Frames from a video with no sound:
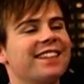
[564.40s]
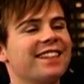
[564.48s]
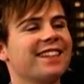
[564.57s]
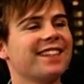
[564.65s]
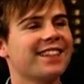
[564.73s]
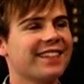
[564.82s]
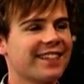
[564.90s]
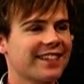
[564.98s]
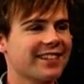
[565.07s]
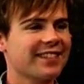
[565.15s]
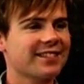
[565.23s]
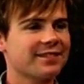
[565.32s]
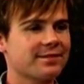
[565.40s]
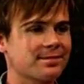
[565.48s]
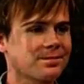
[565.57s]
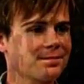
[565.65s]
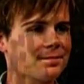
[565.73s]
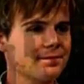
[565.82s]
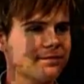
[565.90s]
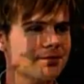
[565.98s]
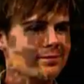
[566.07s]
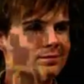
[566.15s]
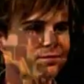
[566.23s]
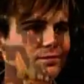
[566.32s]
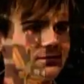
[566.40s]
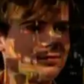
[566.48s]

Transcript: And best of luck for your international